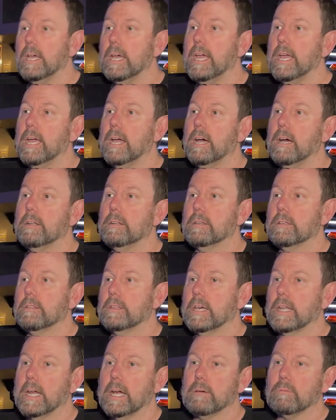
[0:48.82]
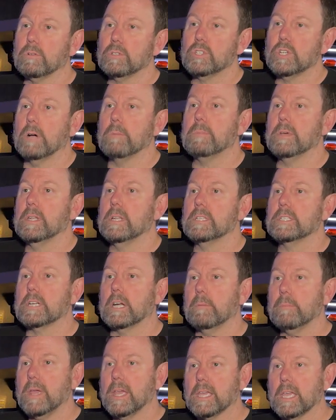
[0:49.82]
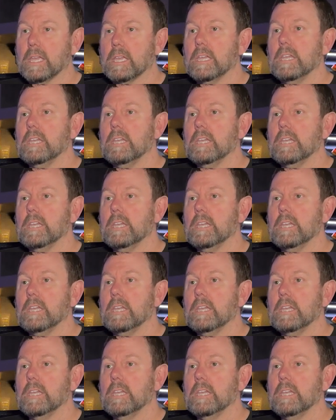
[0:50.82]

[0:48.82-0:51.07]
And then I will jump in and start making